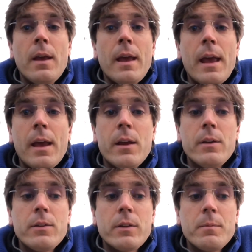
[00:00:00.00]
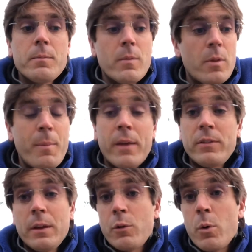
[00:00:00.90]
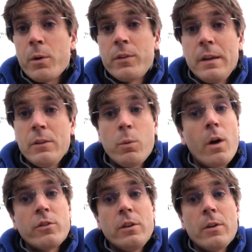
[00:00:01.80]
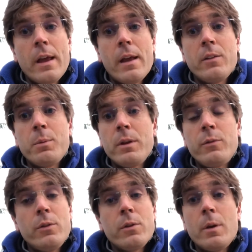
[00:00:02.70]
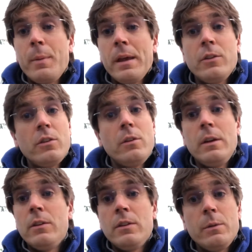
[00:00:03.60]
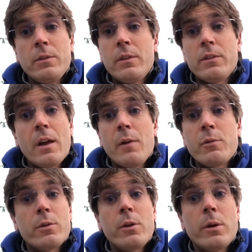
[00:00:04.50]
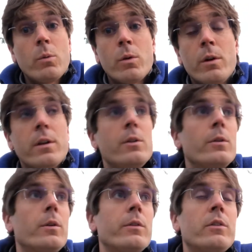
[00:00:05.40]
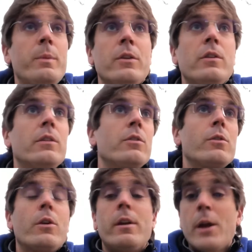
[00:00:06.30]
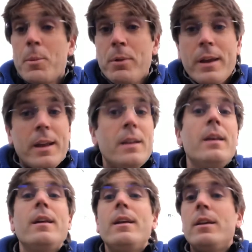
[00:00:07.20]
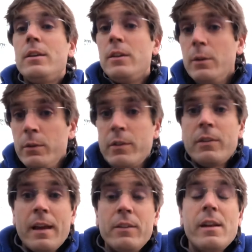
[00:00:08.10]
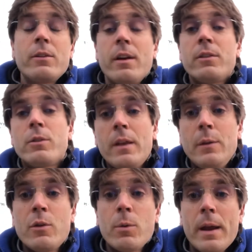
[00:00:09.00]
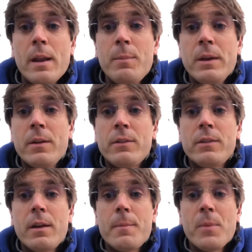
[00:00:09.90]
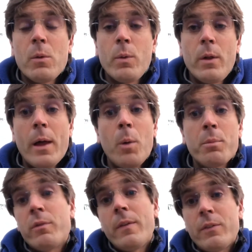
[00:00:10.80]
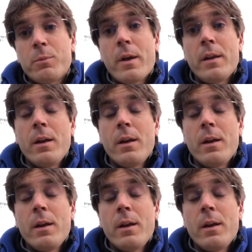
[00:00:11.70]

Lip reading: And the best thing, of course, is washing your hands. But if you're in a pinch and you need to use this stuff, or you're at work and you're a little suspicious, or you're on an airplane, use this hand sanitizer that you've created, because it will help prevent the spread